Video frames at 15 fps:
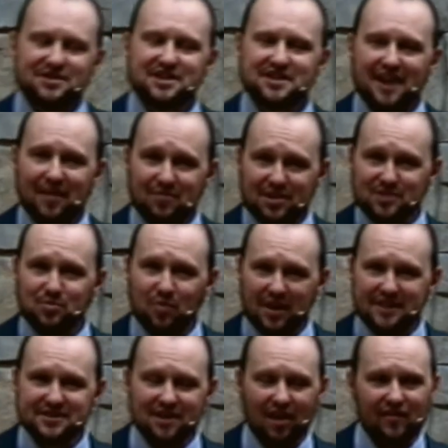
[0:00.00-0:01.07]
uh, this one
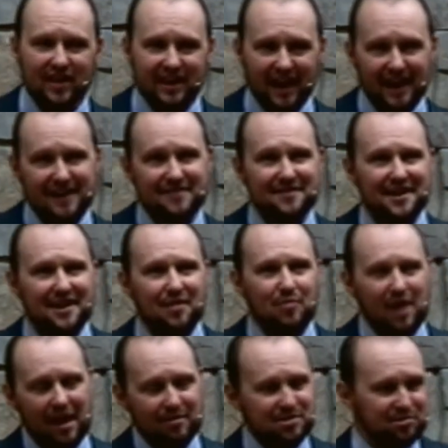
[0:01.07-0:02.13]
song that kind of, when
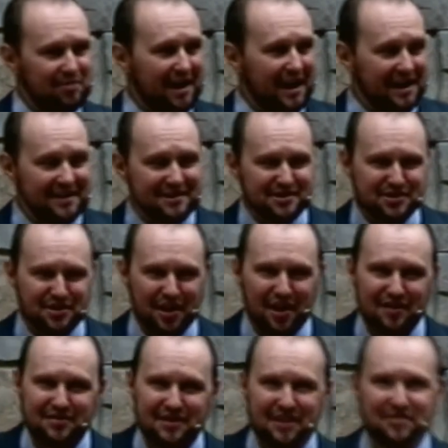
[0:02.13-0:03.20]
I was writing this
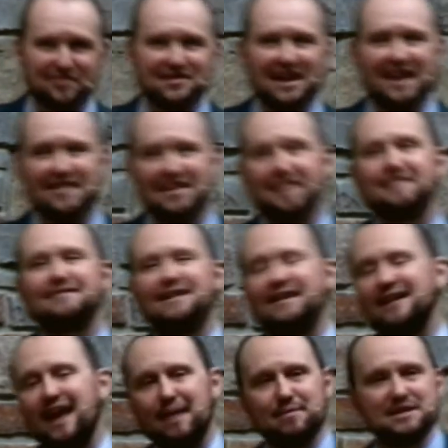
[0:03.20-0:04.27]
talk the other day, that, that
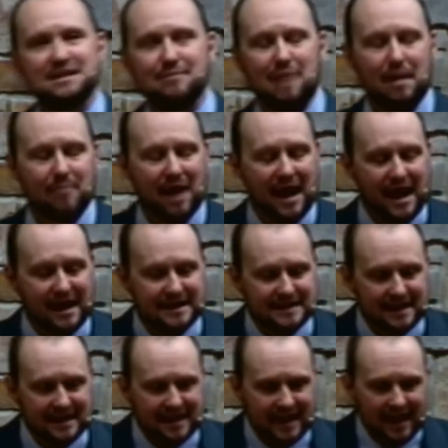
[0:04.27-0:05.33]
came into my mind.
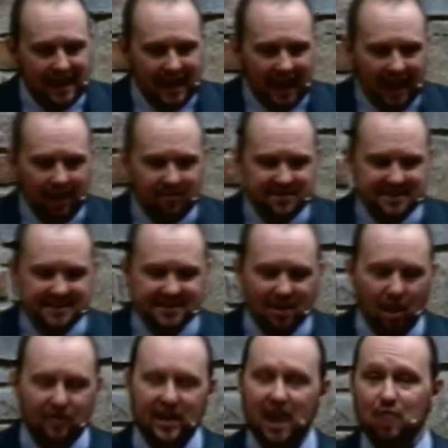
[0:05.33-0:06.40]
And it was a
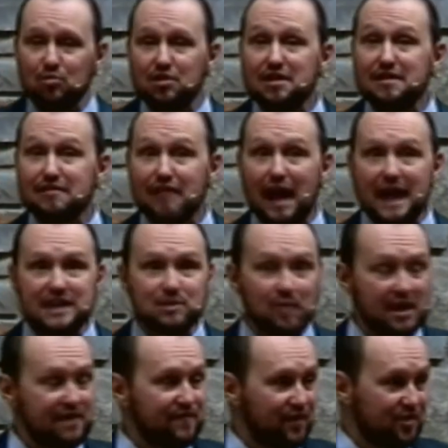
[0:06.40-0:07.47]
song that I really liked when
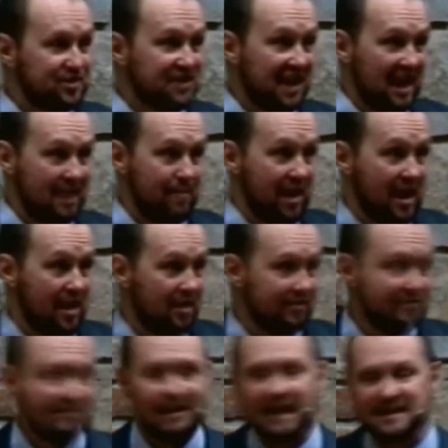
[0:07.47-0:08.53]
it first came out. And
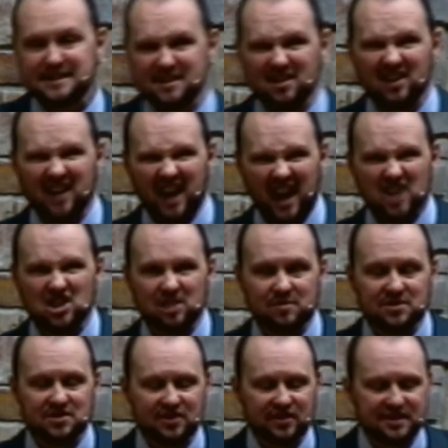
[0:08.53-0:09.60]
I still occasionally will
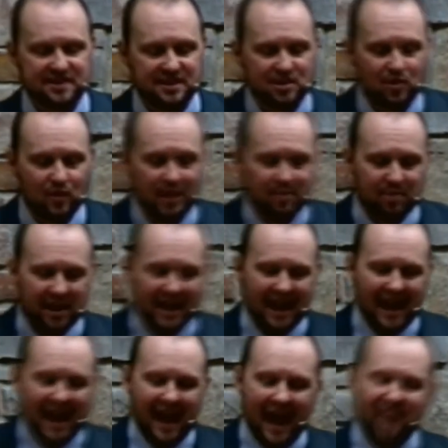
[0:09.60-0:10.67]
still listen to it. But
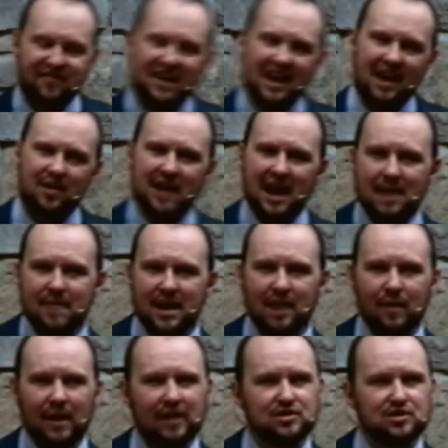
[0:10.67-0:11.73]
I think it came out
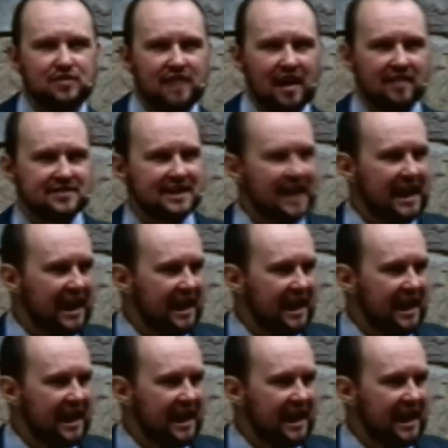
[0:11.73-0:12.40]
around 2008,